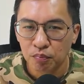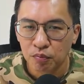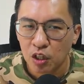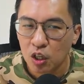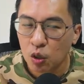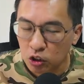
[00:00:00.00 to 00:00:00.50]

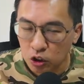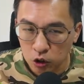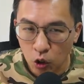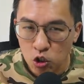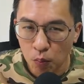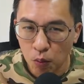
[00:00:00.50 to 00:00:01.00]
It was
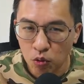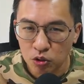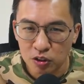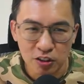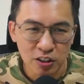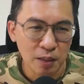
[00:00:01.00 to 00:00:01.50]
launched almost
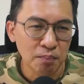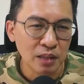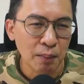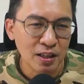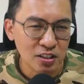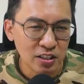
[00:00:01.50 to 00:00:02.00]
the same time
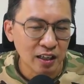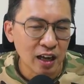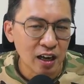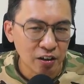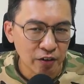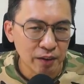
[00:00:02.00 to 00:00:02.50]
as Sengkang Grand.